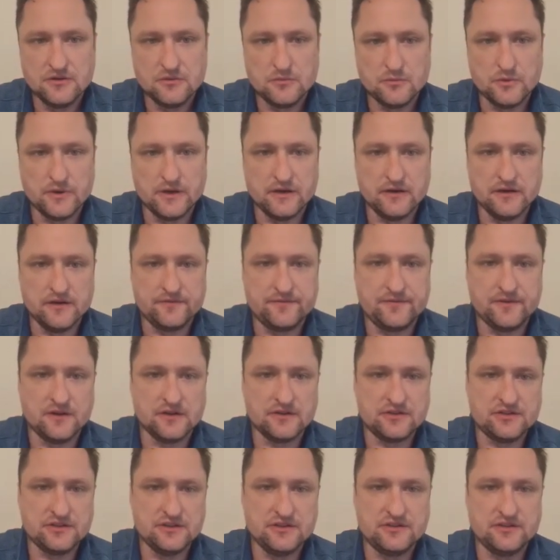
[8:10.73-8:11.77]
where it
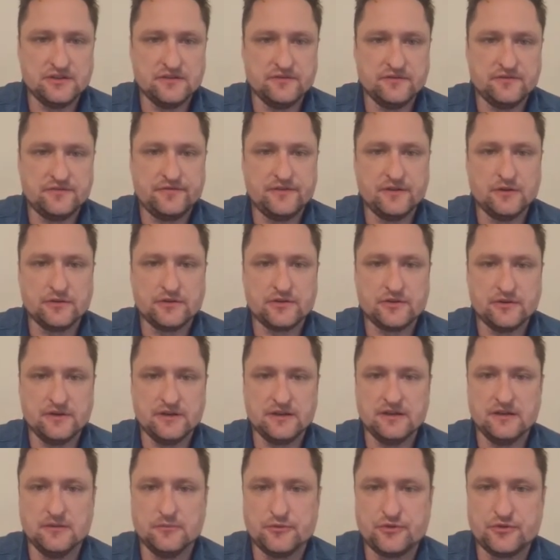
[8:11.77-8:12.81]
functions in filtering
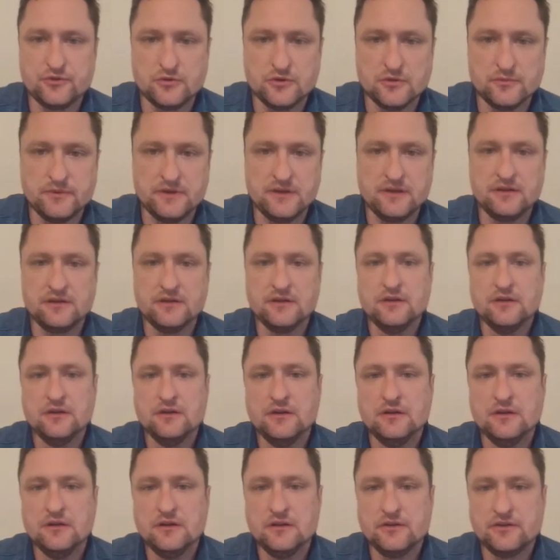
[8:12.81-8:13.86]
and absorbing
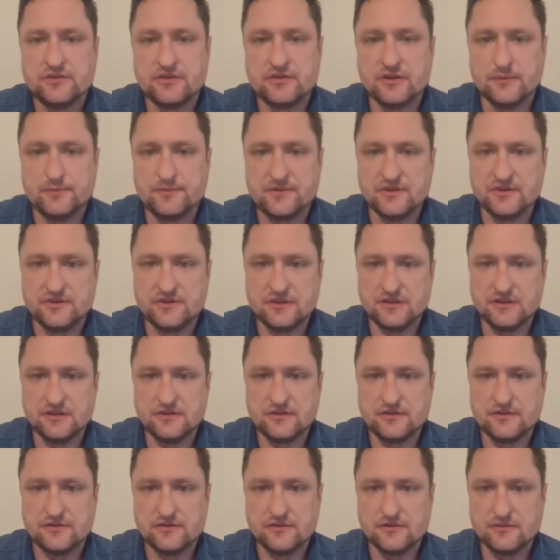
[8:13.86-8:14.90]

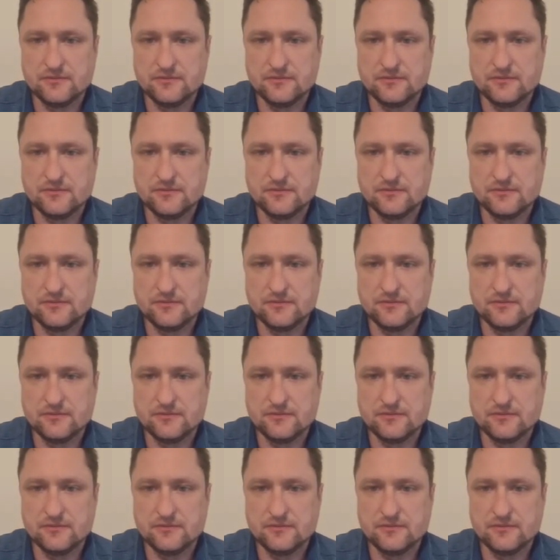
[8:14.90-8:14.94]
substances.